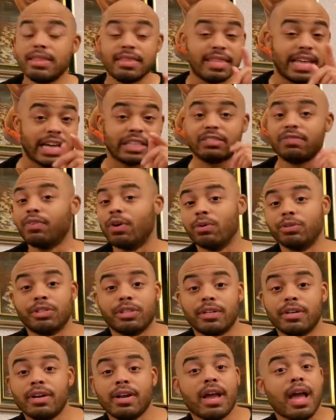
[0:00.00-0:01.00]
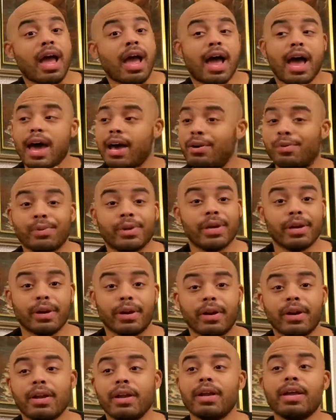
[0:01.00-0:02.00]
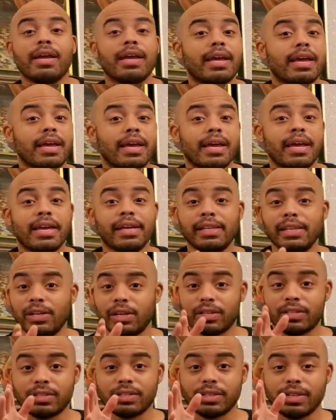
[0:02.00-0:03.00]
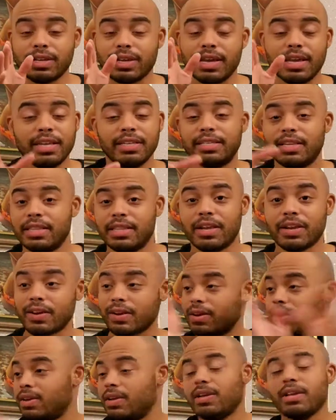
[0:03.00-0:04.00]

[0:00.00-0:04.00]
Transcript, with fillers: That's Vulture. I don't care he looks, he's in there.